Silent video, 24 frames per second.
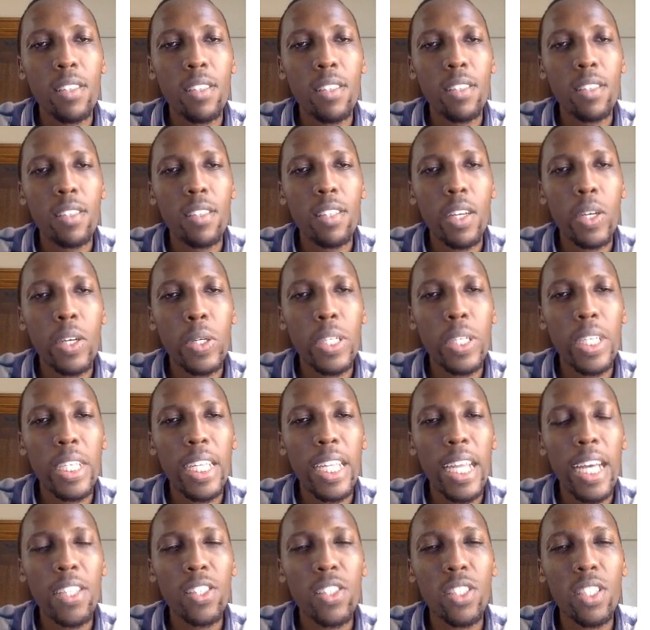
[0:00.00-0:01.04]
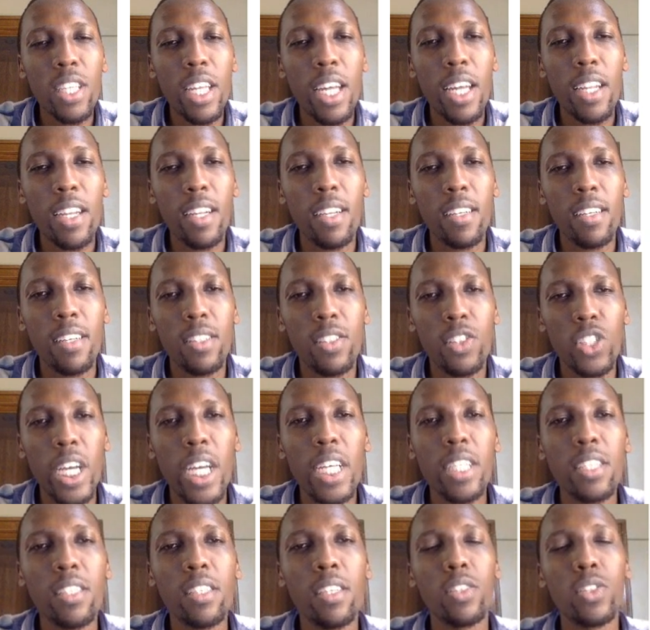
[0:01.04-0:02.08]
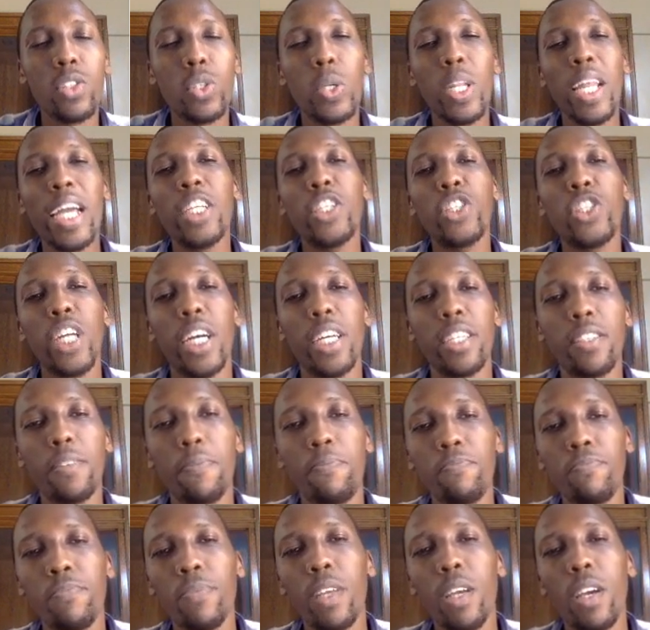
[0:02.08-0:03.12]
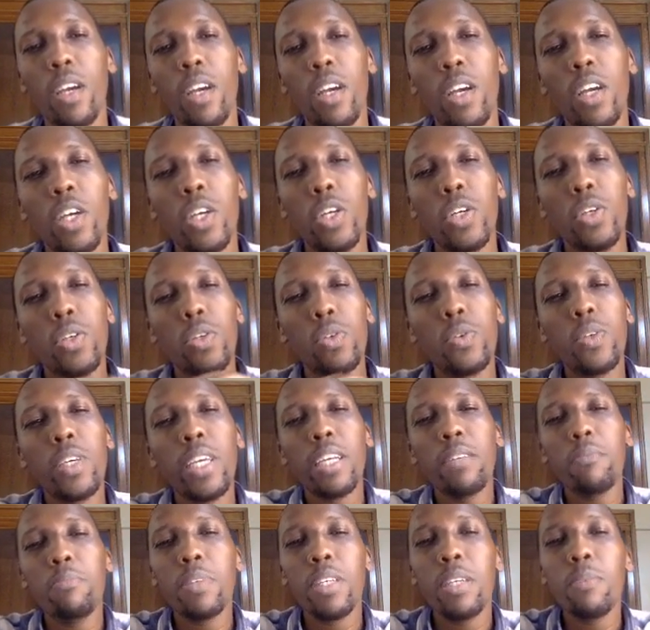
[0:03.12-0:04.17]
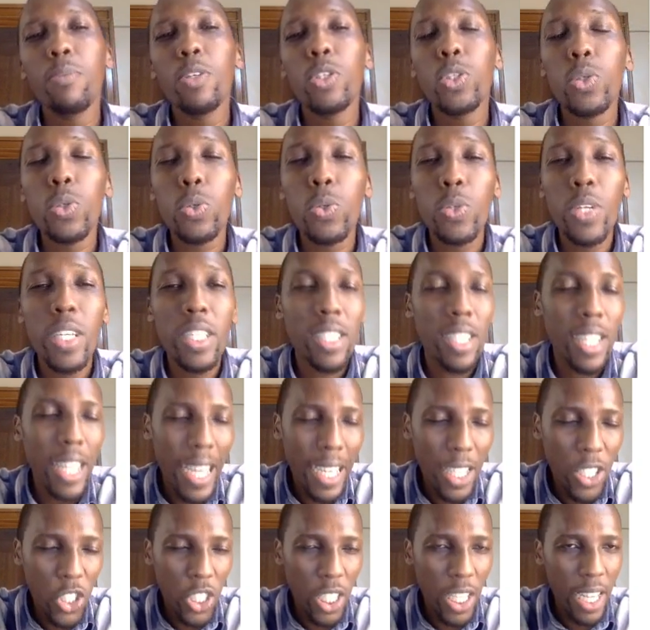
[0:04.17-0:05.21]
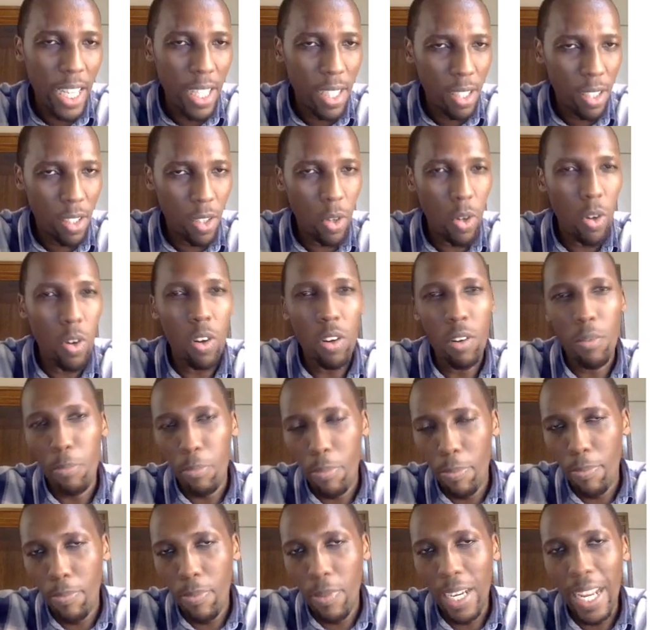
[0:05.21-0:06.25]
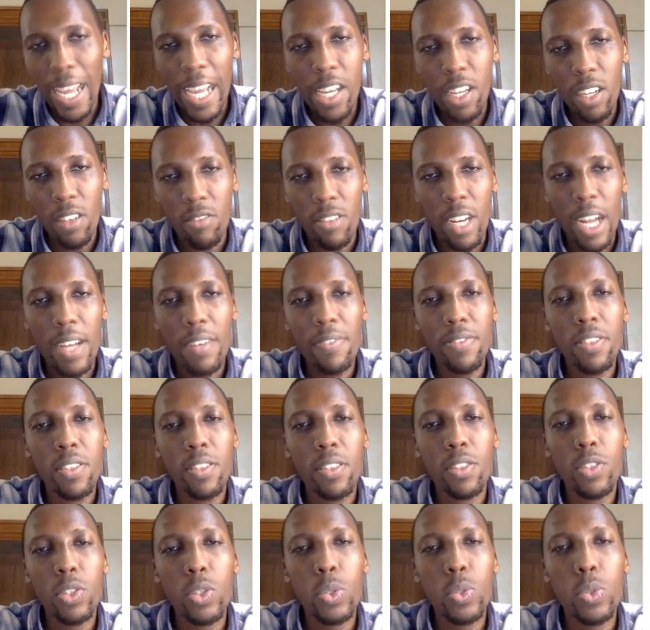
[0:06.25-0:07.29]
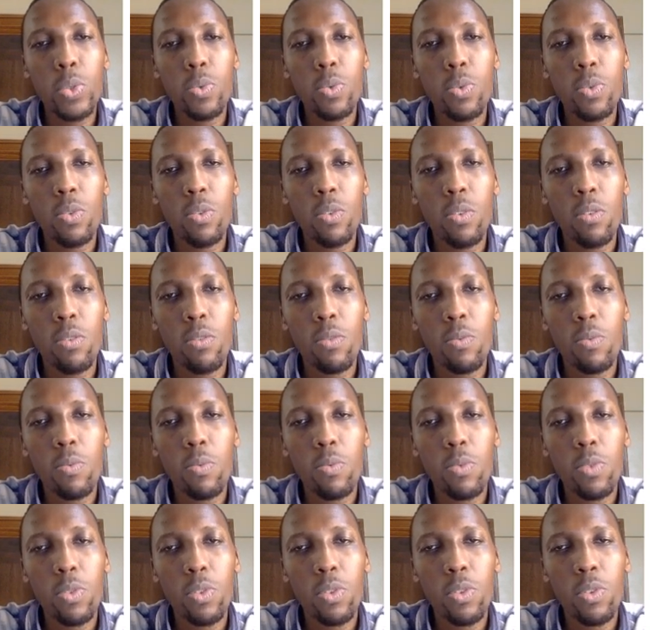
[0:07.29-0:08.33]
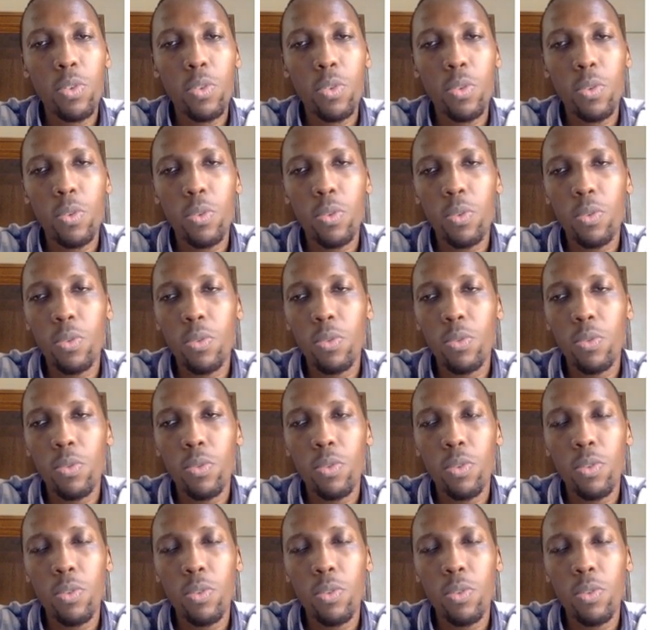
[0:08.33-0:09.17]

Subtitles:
second last chart. So line chart. You can be able to create line charts or line graphs, you know, to